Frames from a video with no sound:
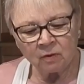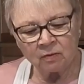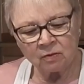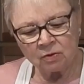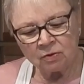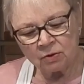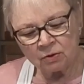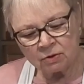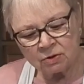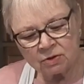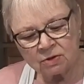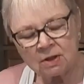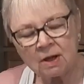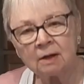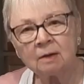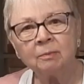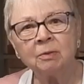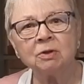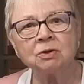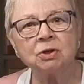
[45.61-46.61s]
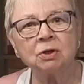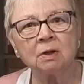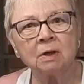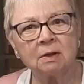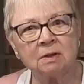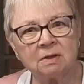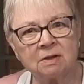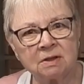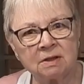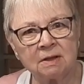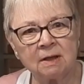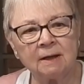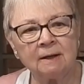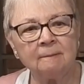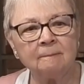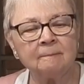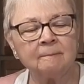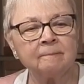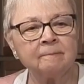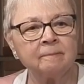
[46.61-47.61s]
The third segment you're going to
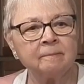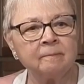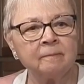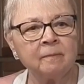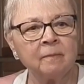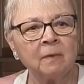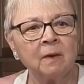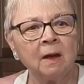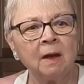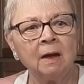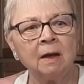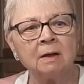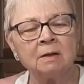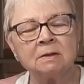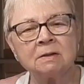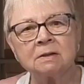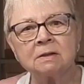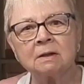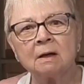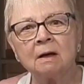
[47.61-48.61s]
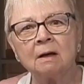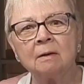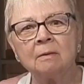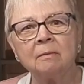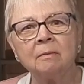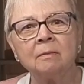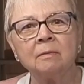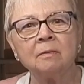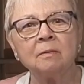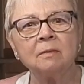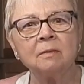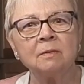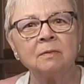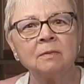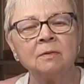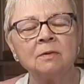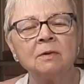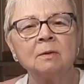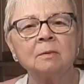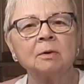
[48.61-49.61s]
see is
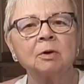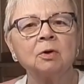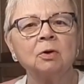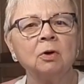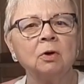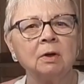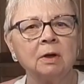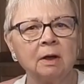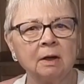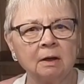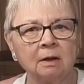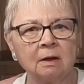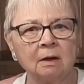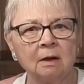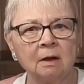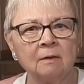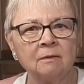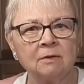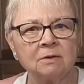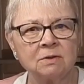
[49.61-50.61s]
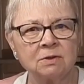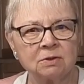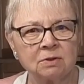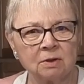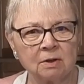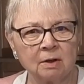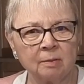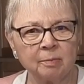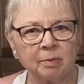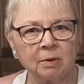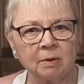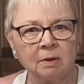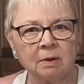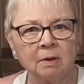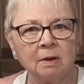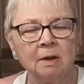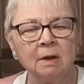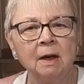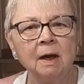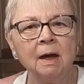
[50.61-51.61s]
the cooking of the syrup,
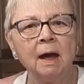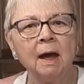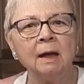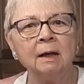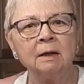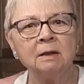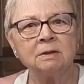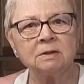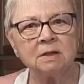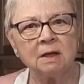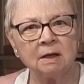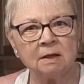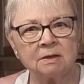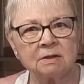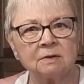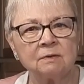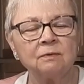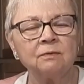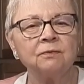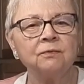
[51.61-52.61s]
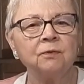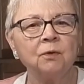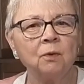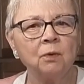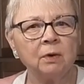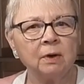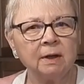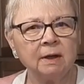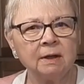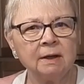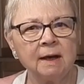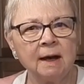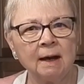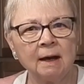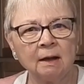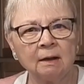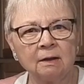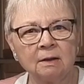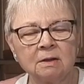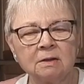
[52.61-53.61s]
and it takes 40
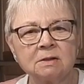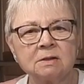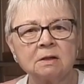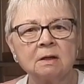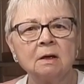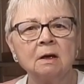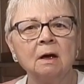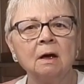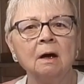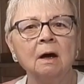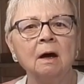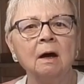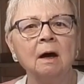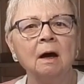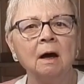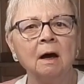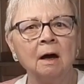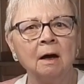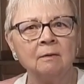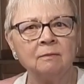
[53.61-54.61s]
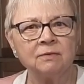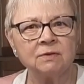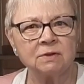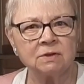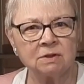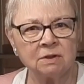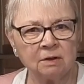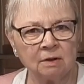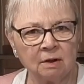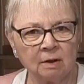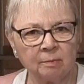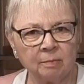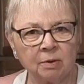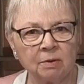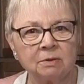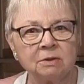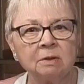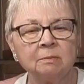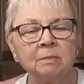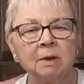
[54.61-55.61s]
gallons of syrup
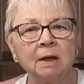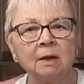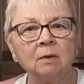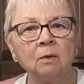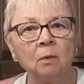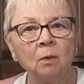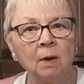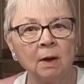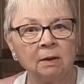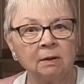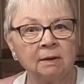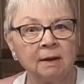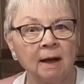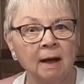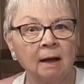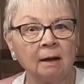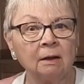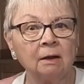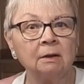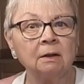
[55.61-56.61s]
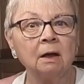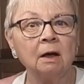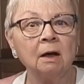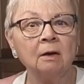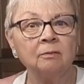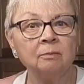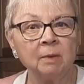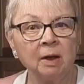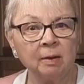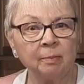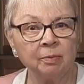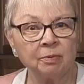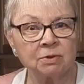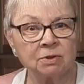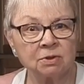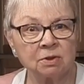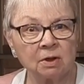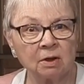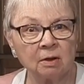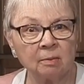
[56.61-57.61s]
to make 1 gallon of maple
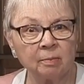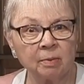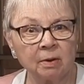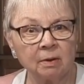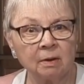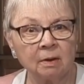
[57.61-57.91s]
syrup.